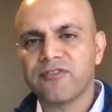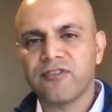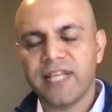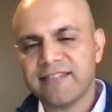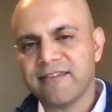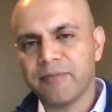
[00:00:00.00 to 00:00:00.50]
So
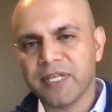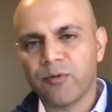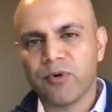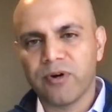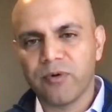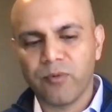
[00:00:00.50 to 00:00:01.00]
that's something
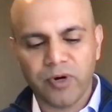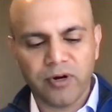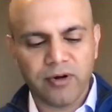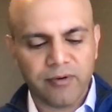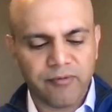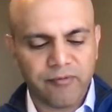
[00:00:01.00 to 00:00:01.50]

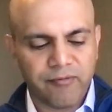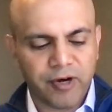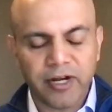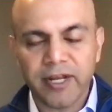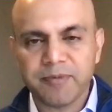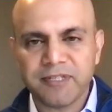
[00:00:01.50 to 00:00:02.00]
we're
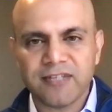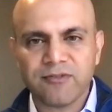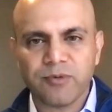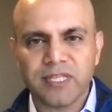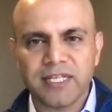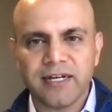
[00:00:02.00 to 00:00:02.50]
very obsessed
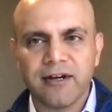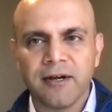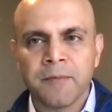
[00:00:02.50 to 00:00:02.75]
with here.